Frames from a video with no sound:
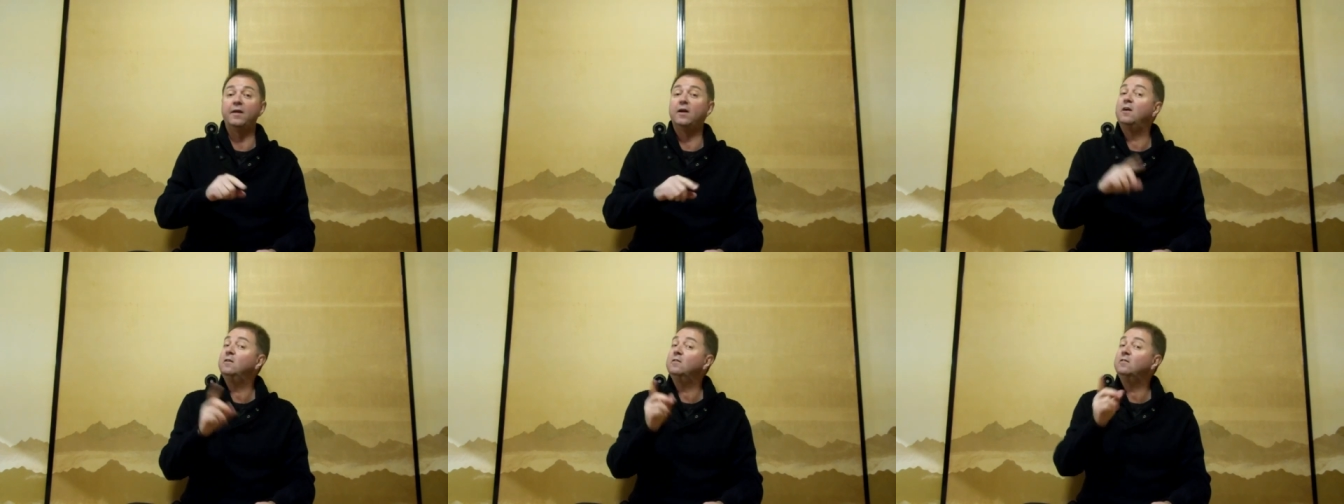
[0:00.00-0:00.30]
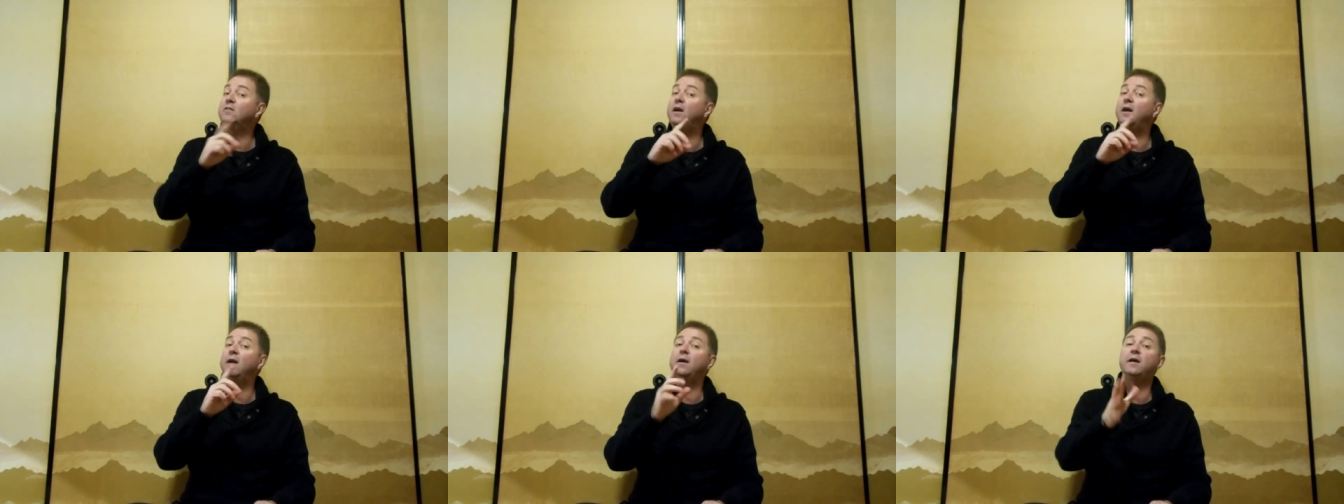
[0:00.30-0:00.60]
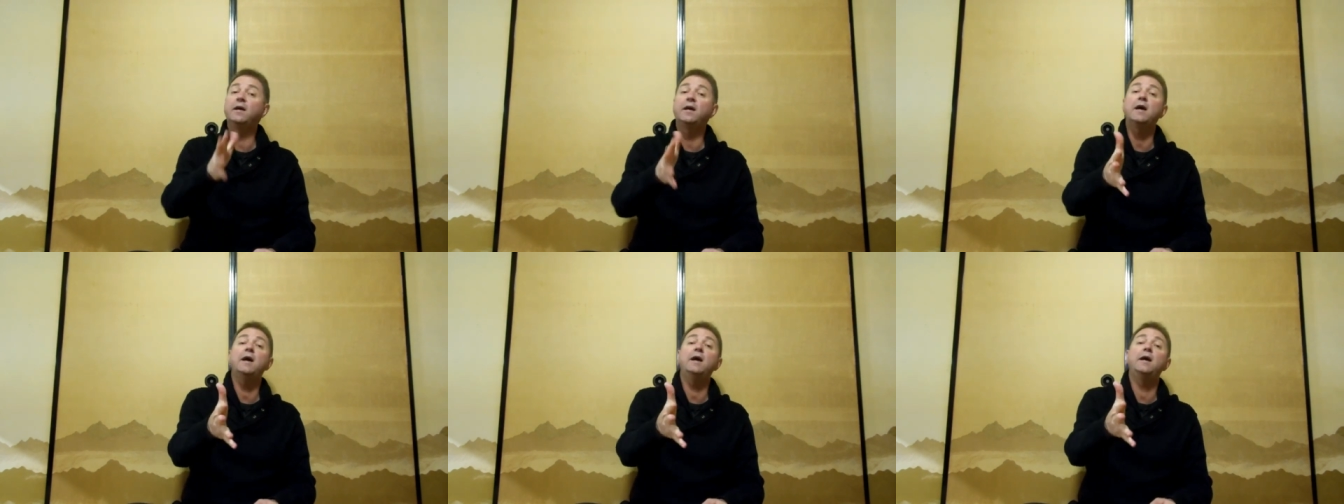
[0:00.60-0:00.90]
don't say, and
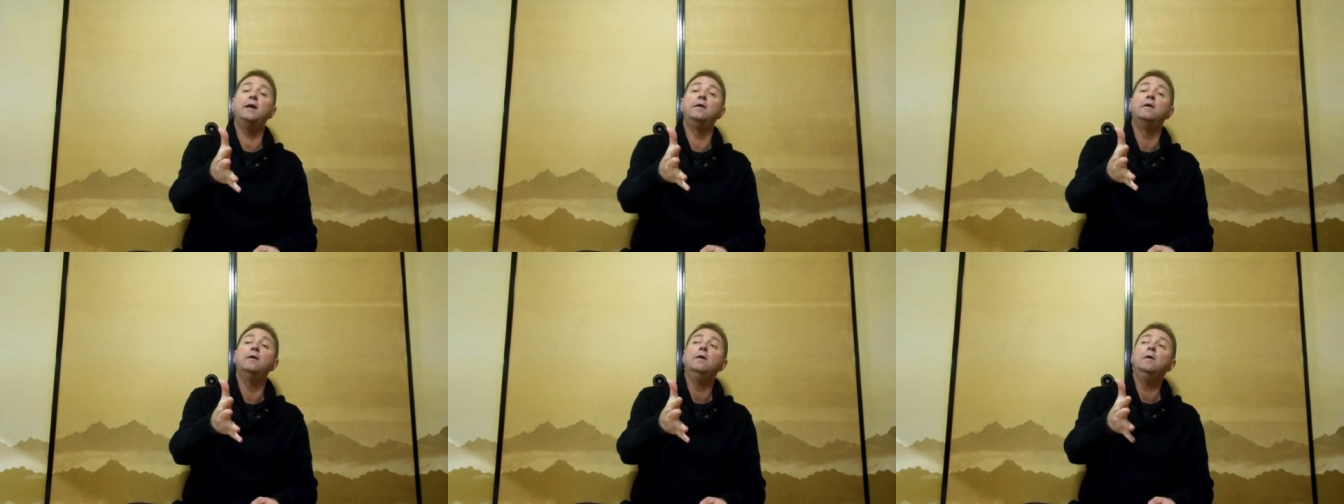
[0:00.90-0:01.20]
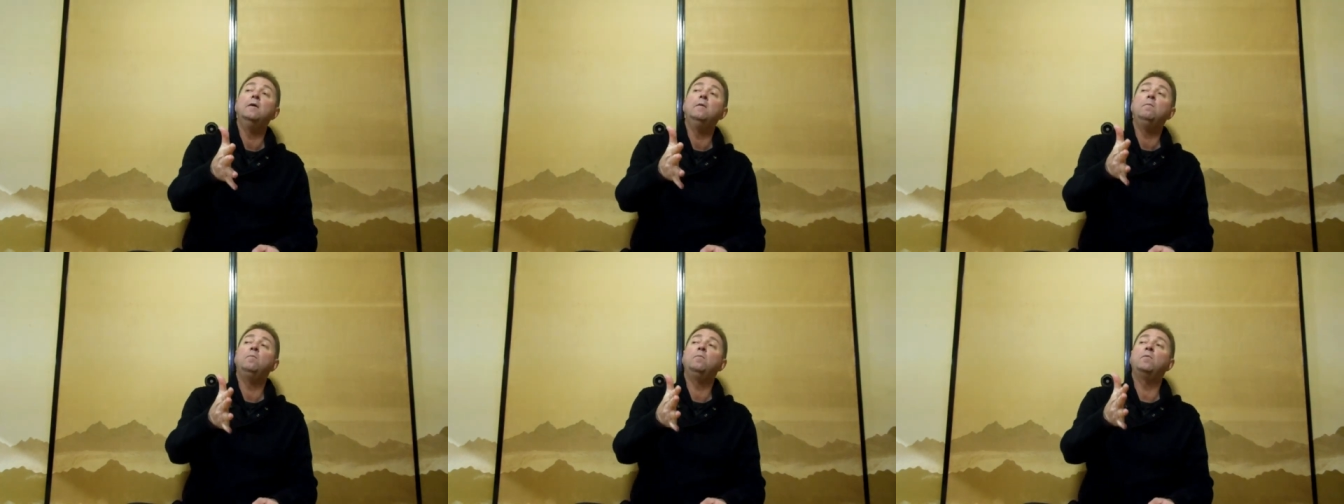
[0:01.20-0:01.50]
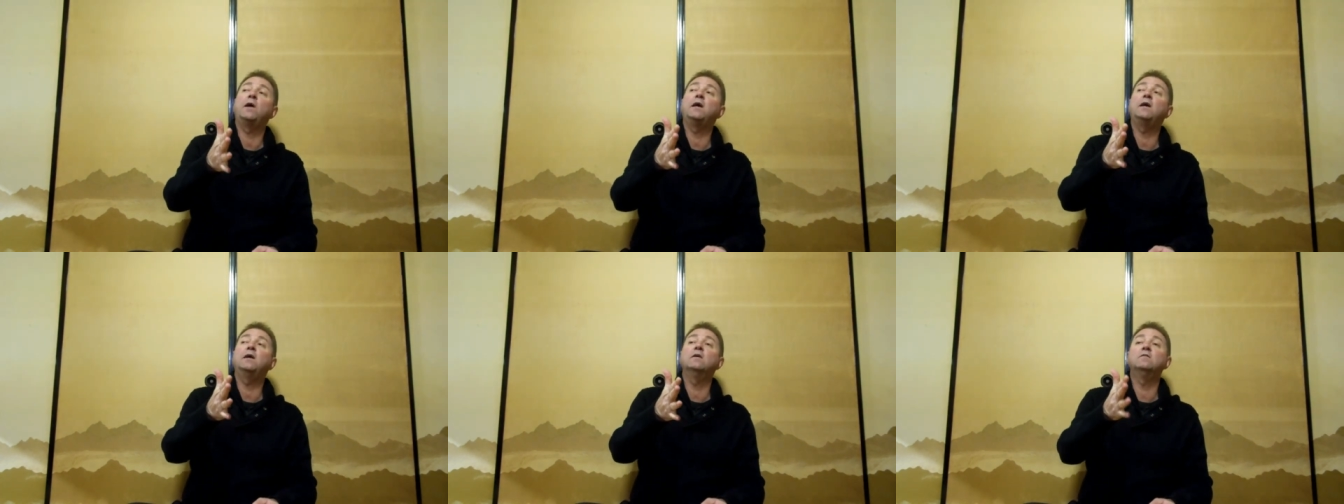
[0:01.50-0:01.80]
again,
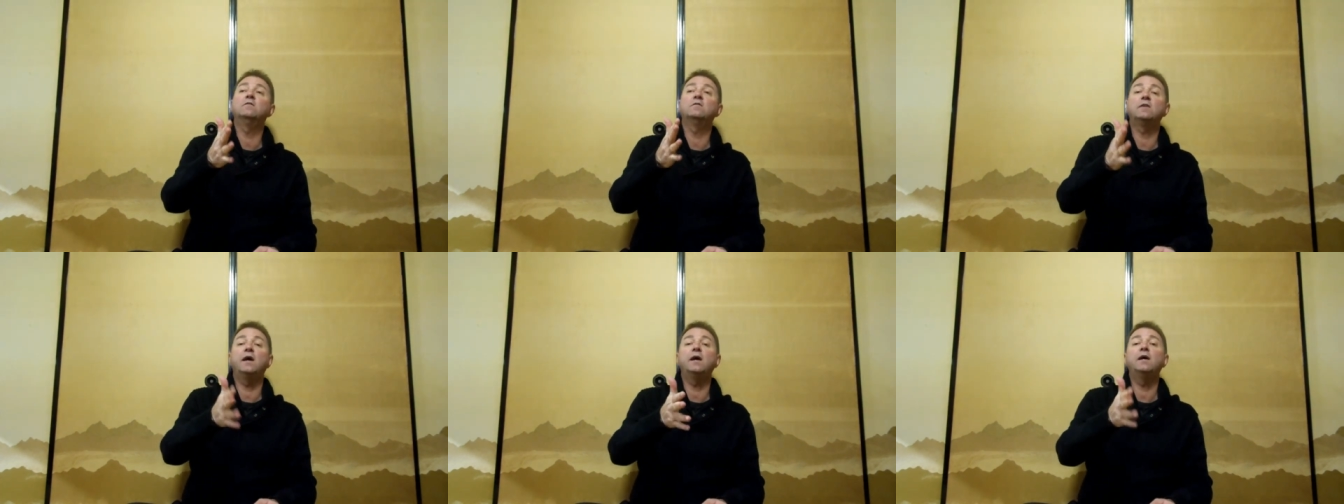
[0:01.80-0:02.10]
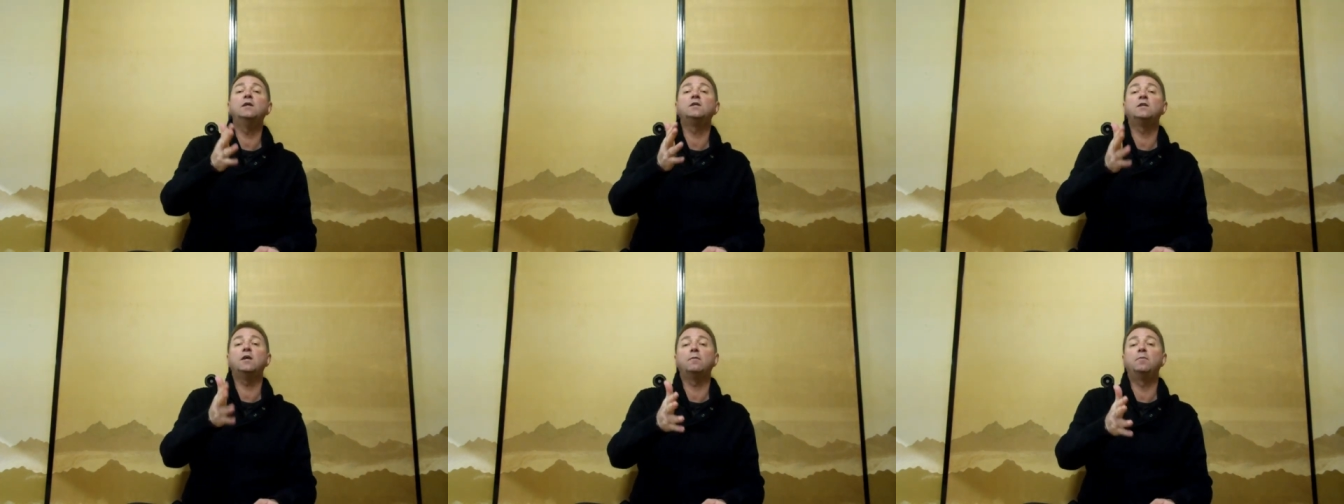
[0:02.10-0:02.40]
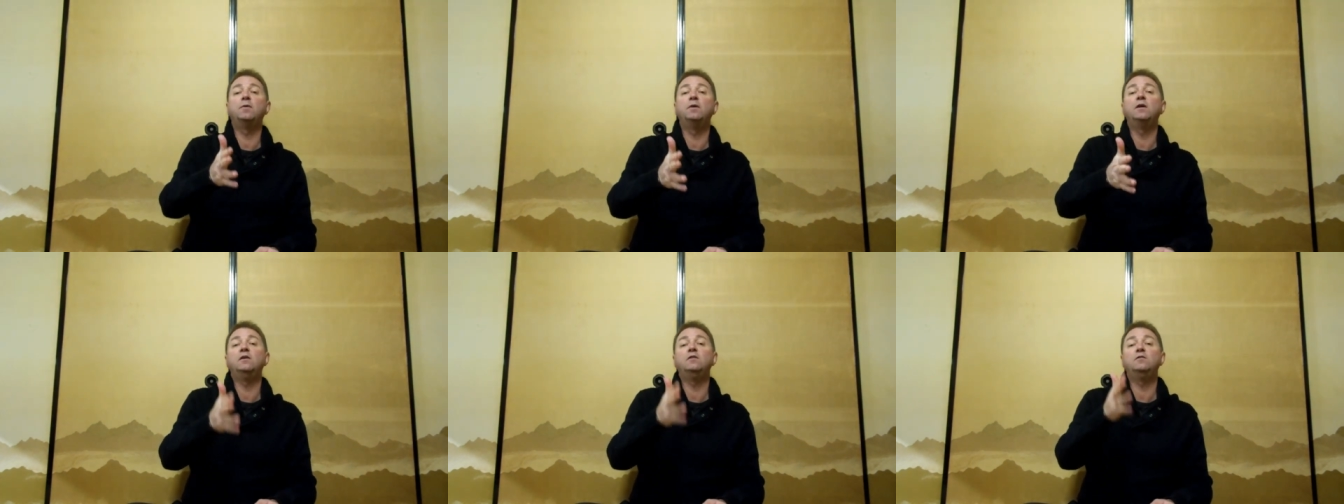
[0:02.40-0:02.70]
they can say in
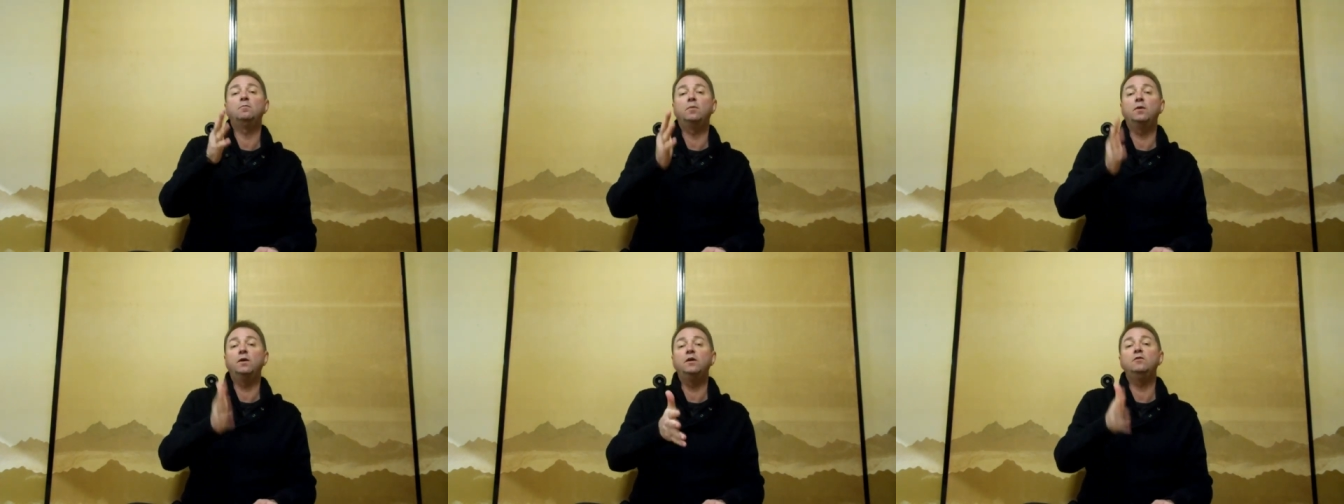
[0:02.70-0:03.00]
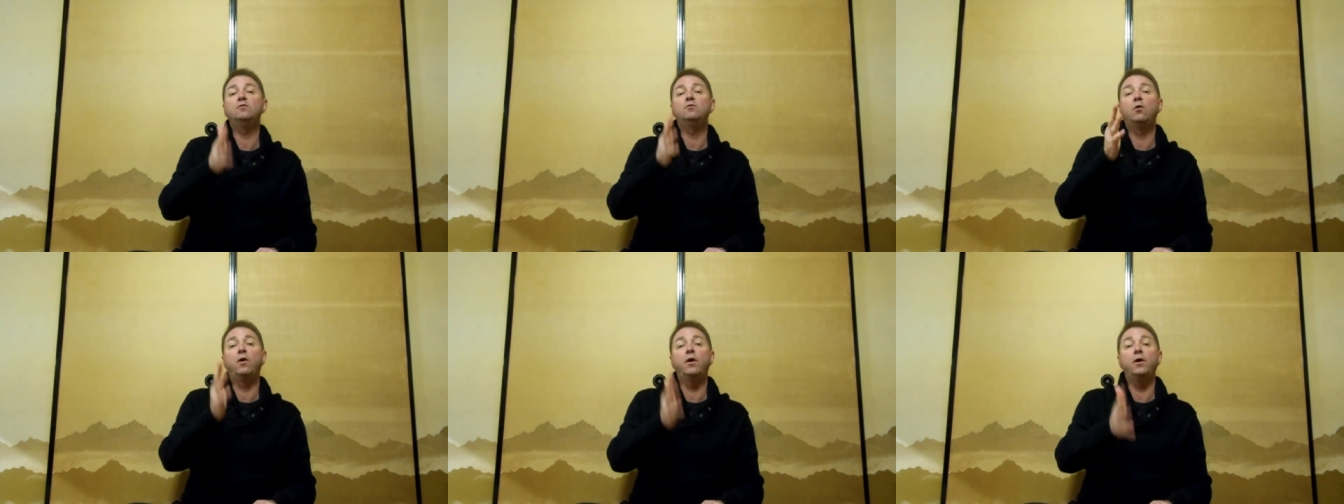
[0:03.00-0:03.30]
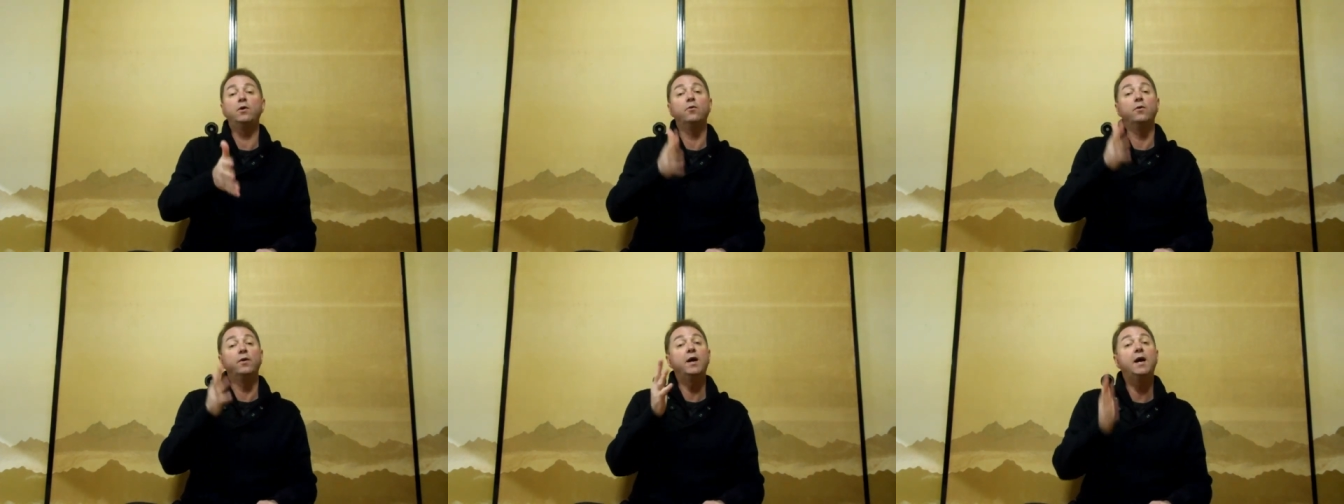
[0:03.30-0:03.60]
Japanese, please write
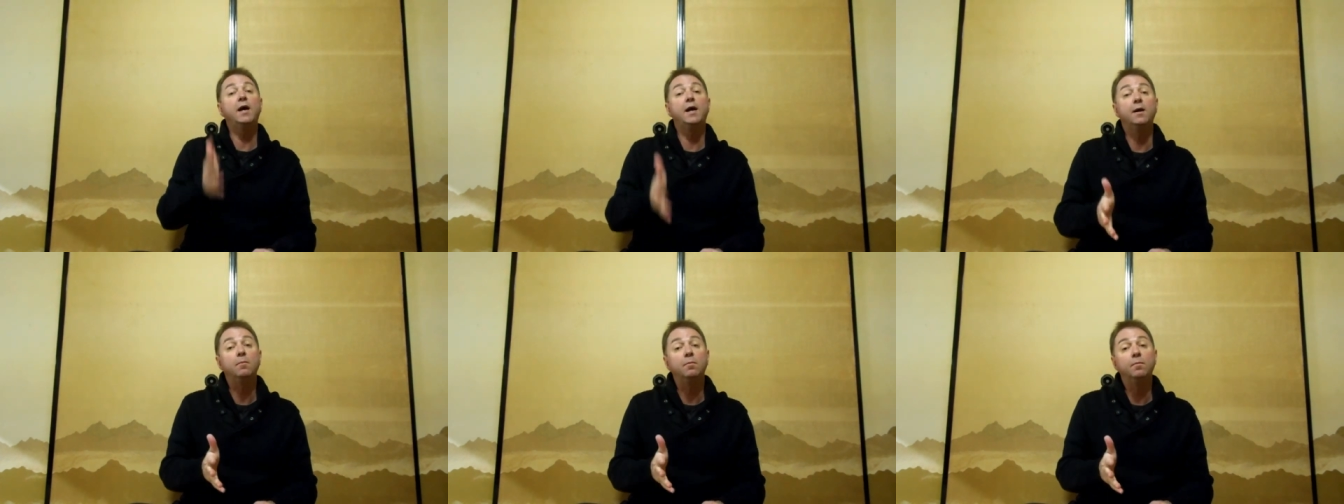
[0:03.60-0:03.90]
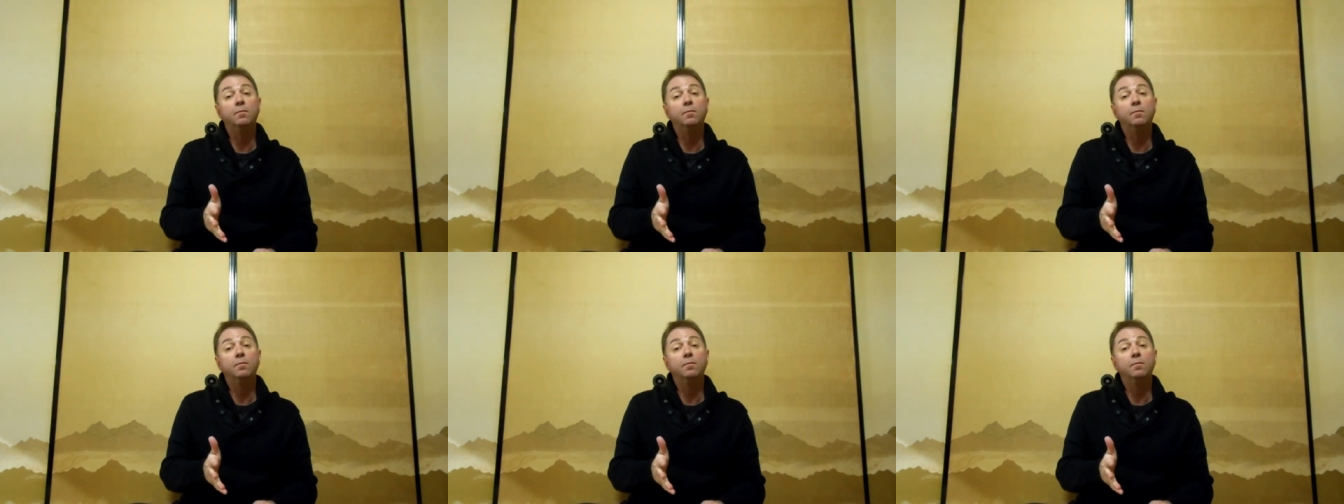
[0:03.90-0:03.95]
your name.